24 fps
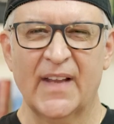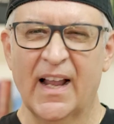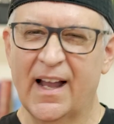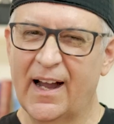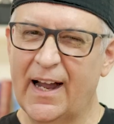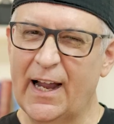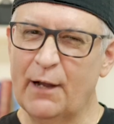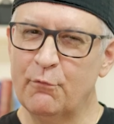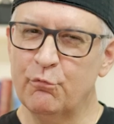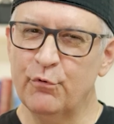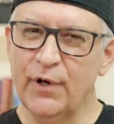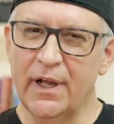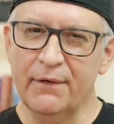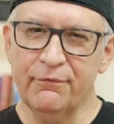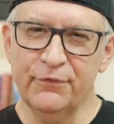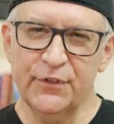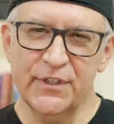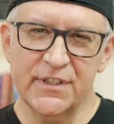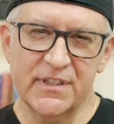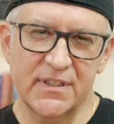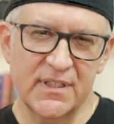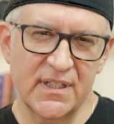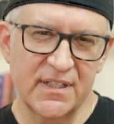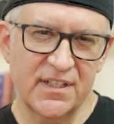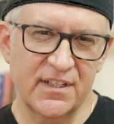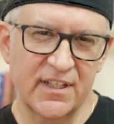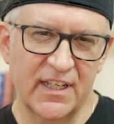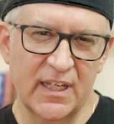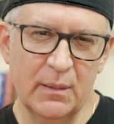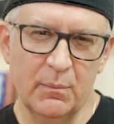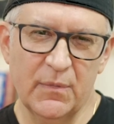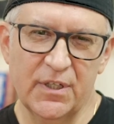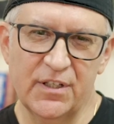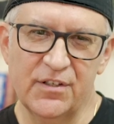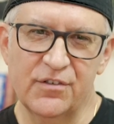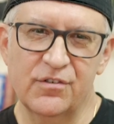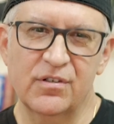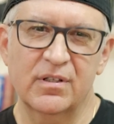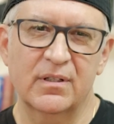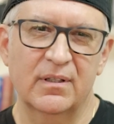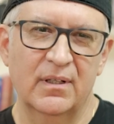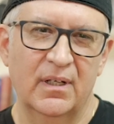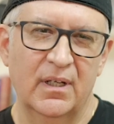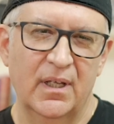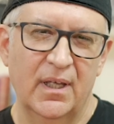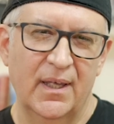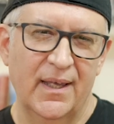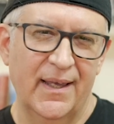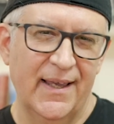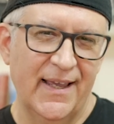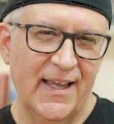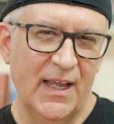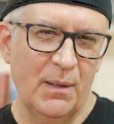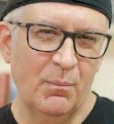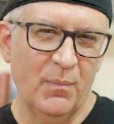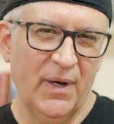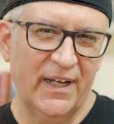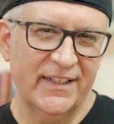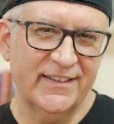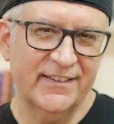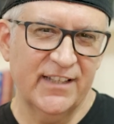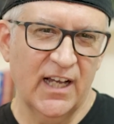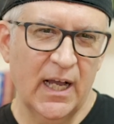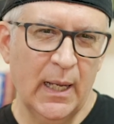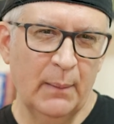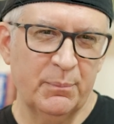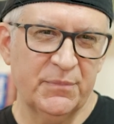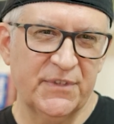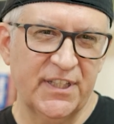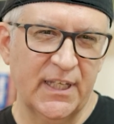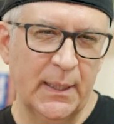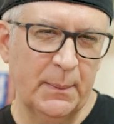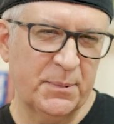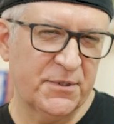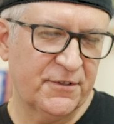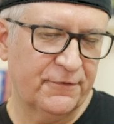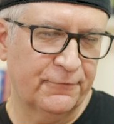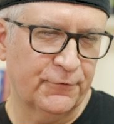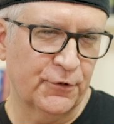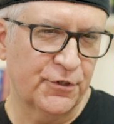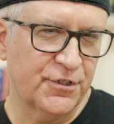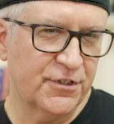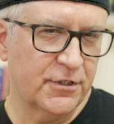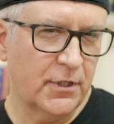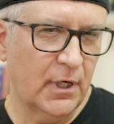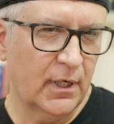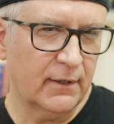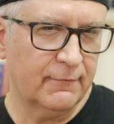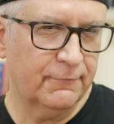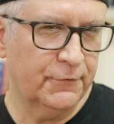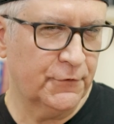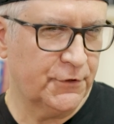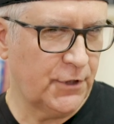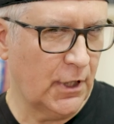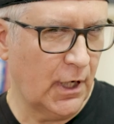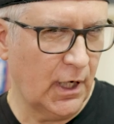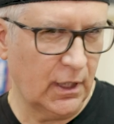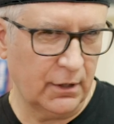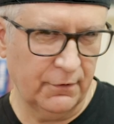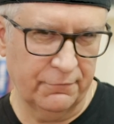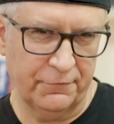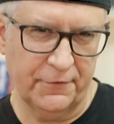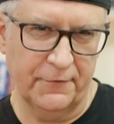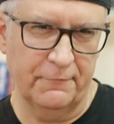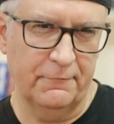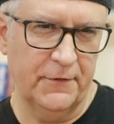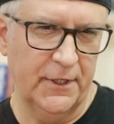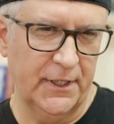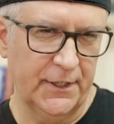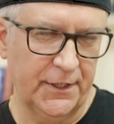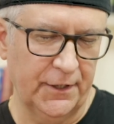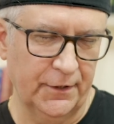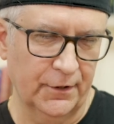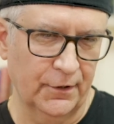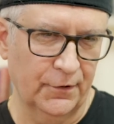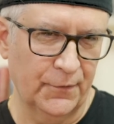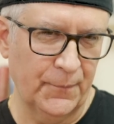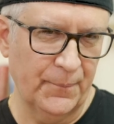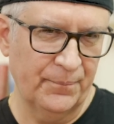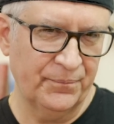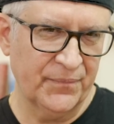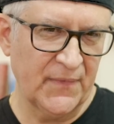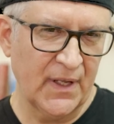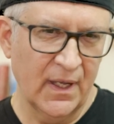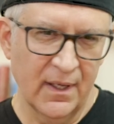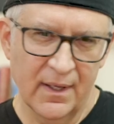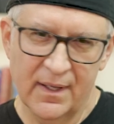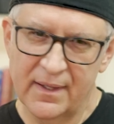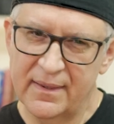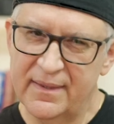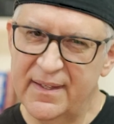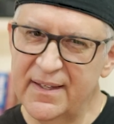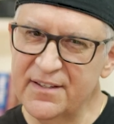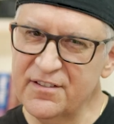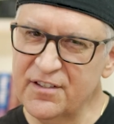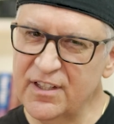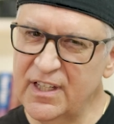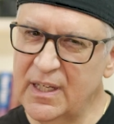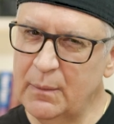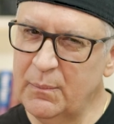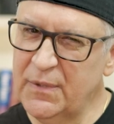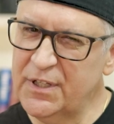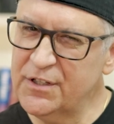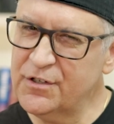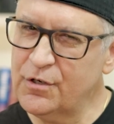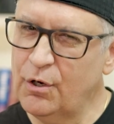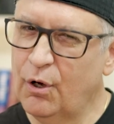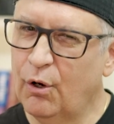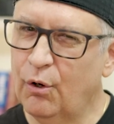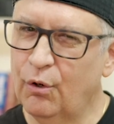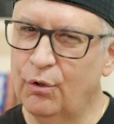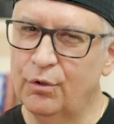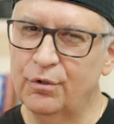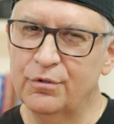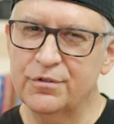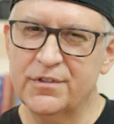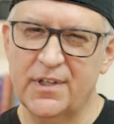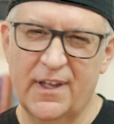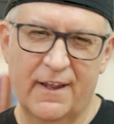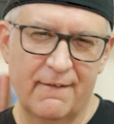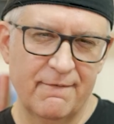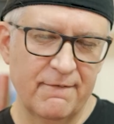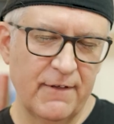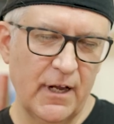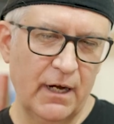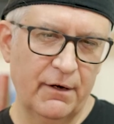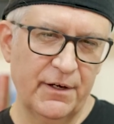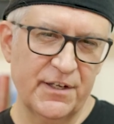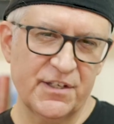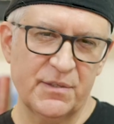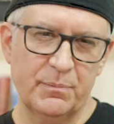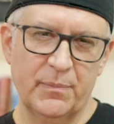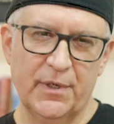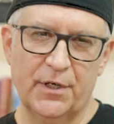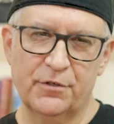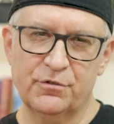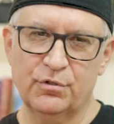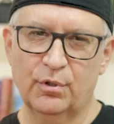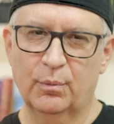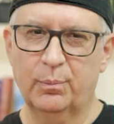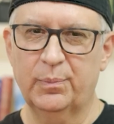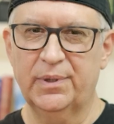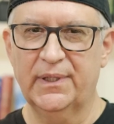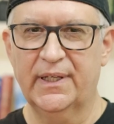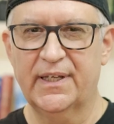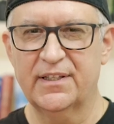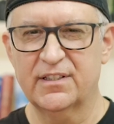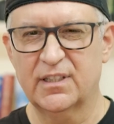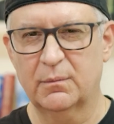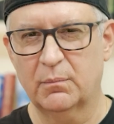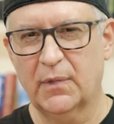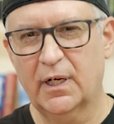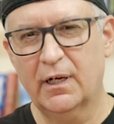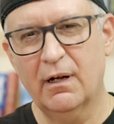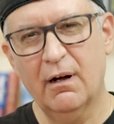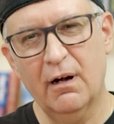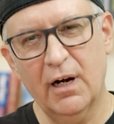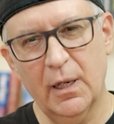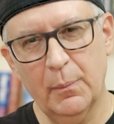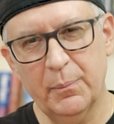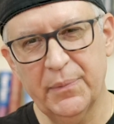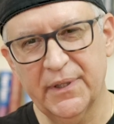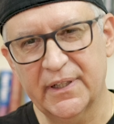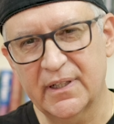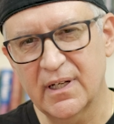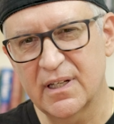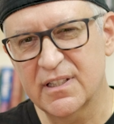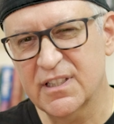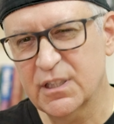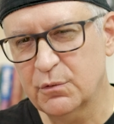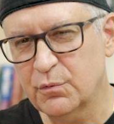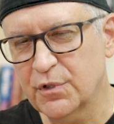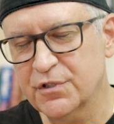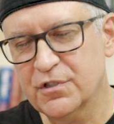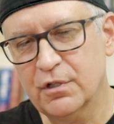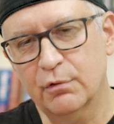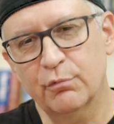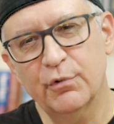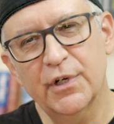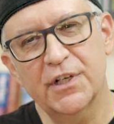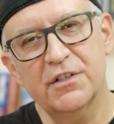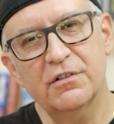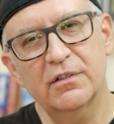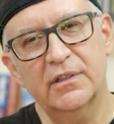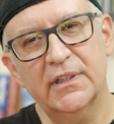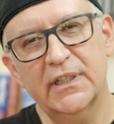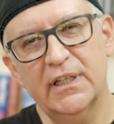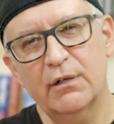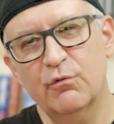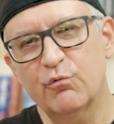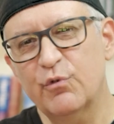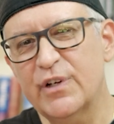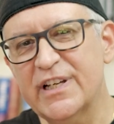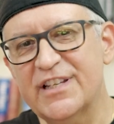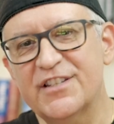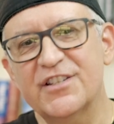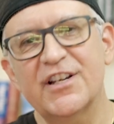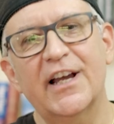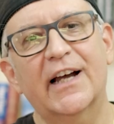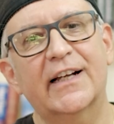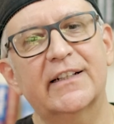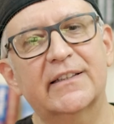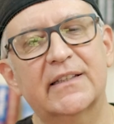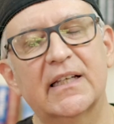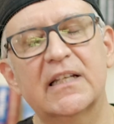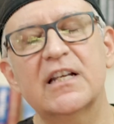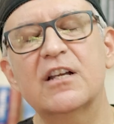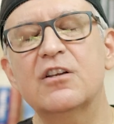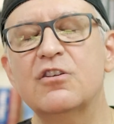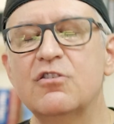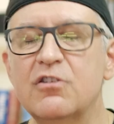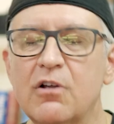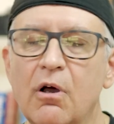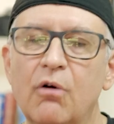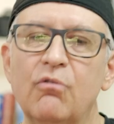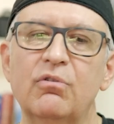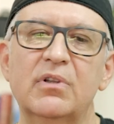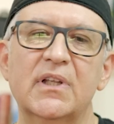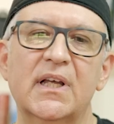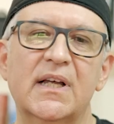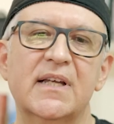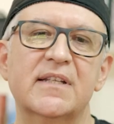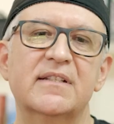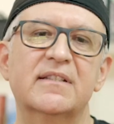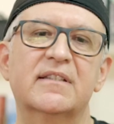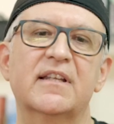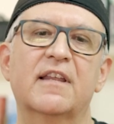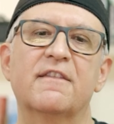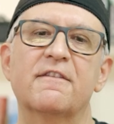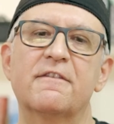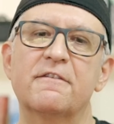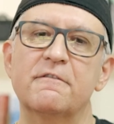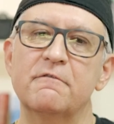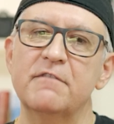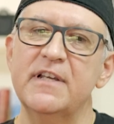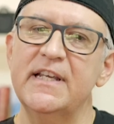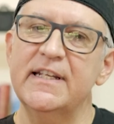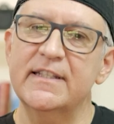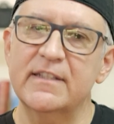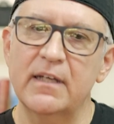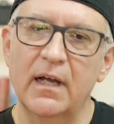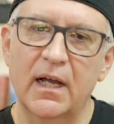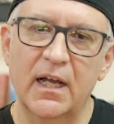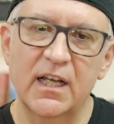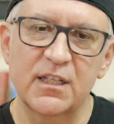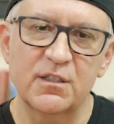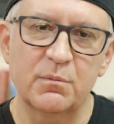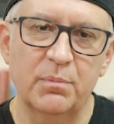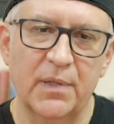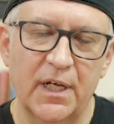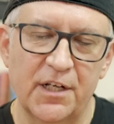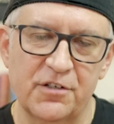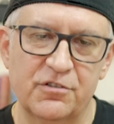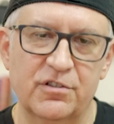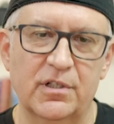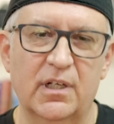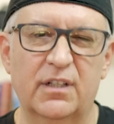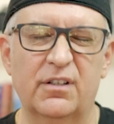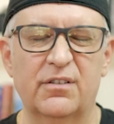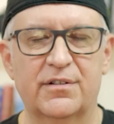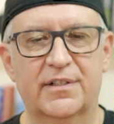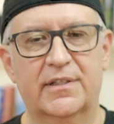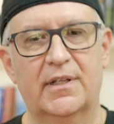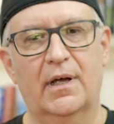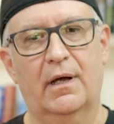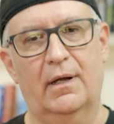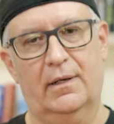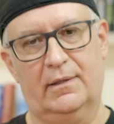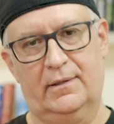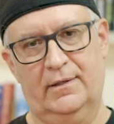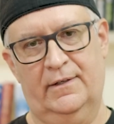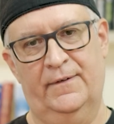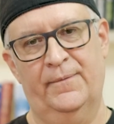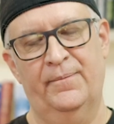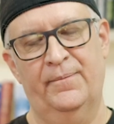I referenced this image in my top tips for stock photography video. This image holds a very special place in my heart because it was originally rejected no less than 3 times by Shutterstock.